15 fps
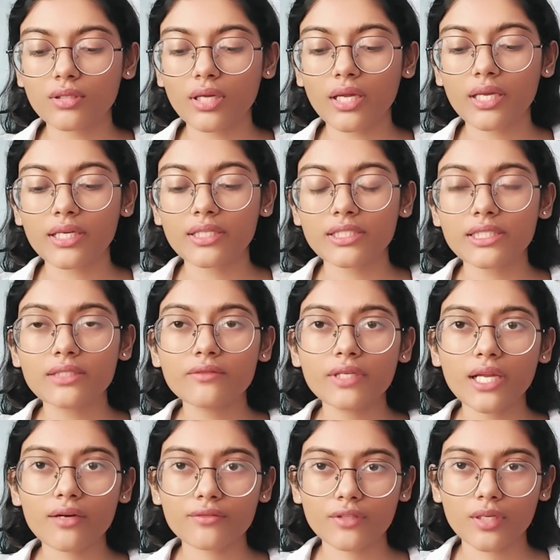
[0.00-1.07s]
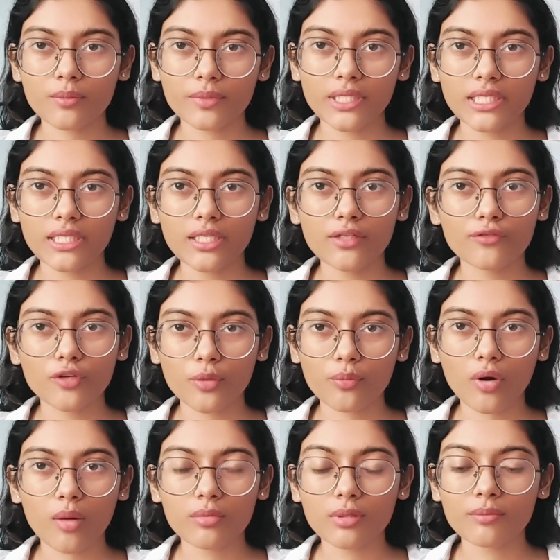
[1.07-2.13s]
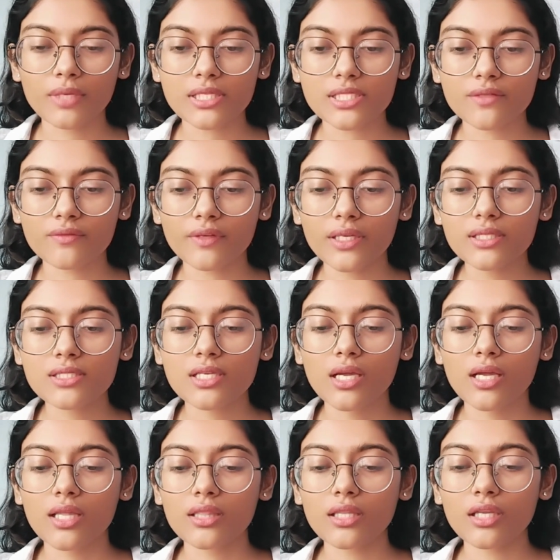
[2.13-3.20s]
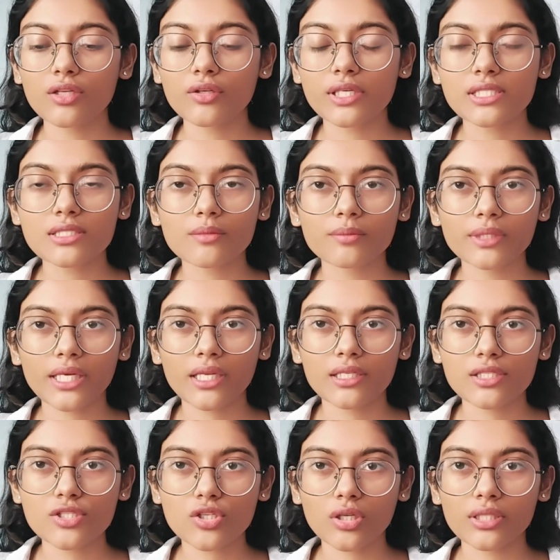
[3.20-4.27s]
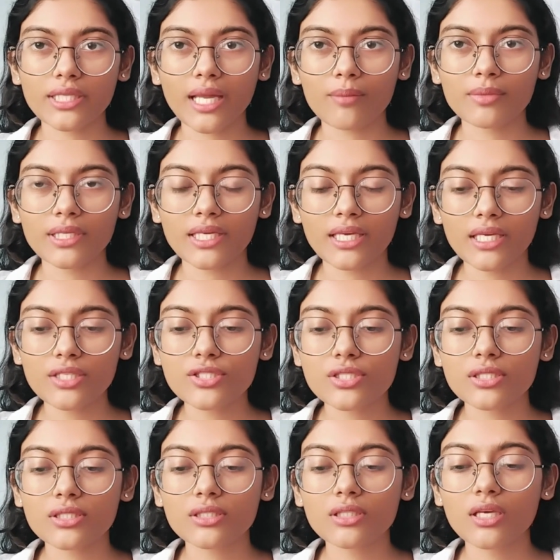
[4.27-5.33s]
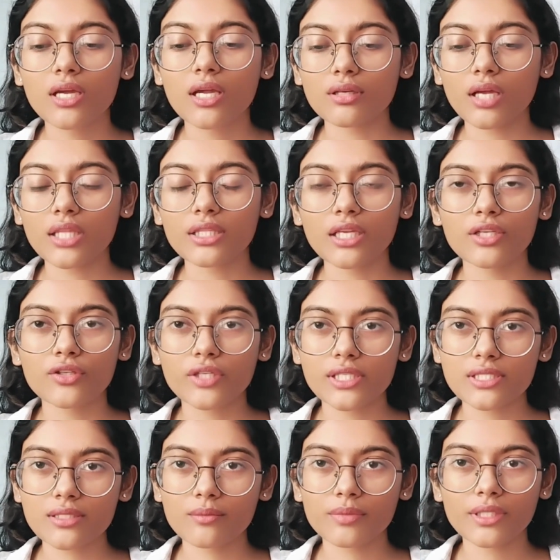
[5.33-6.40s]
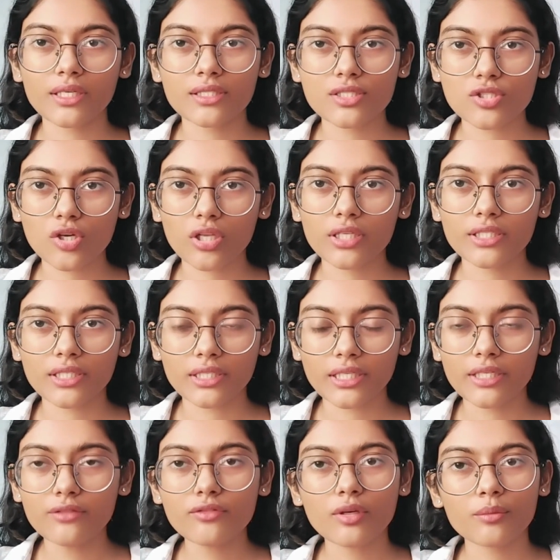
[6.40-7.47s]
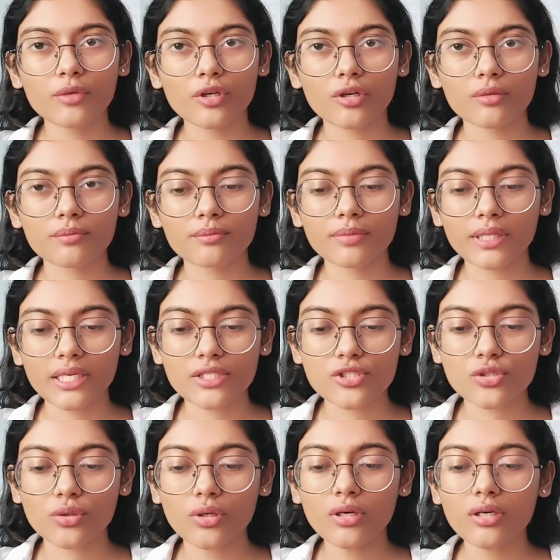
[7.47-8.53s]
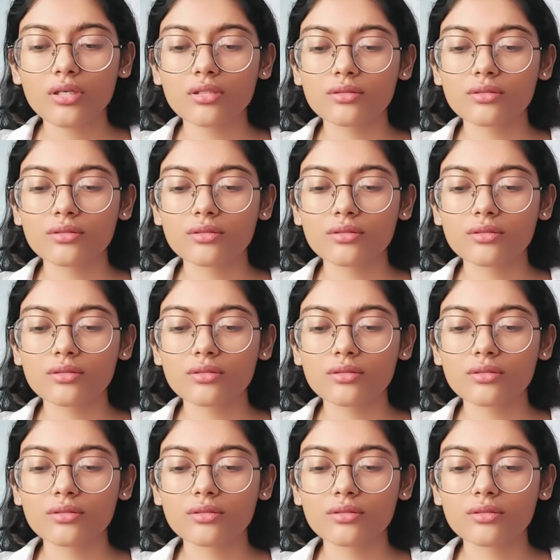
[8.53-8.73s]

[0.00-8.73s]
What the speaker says: And even after updating, if your problem doesn't fix, then you can simply uninstall the application and then you can simply install it again from your Play Store